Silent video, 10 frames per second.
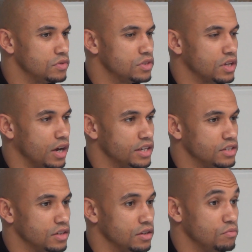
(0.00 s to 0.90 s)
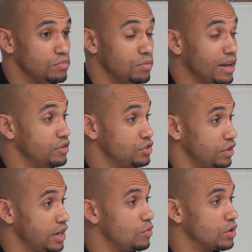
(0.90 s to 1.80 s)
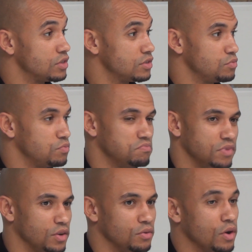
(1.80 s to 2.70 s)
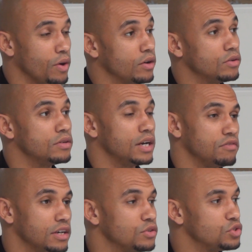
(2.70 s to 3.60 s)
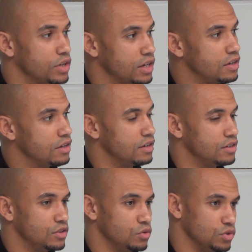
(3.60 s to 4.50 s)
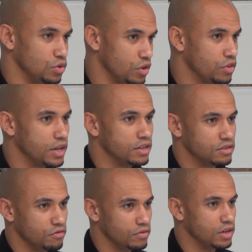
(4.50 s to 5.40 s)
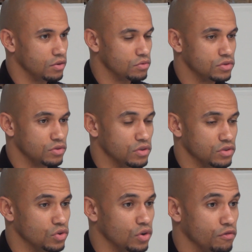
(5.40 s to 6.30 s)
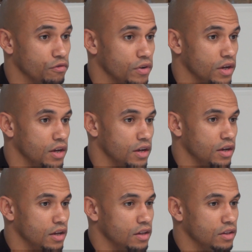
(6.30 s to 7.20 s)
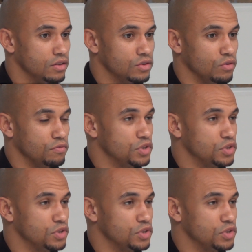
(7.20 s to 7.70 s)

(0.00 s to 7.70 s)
started to probably have a drink once, you know, go out, I'll have a little drink and do these other things of, you know, other sort of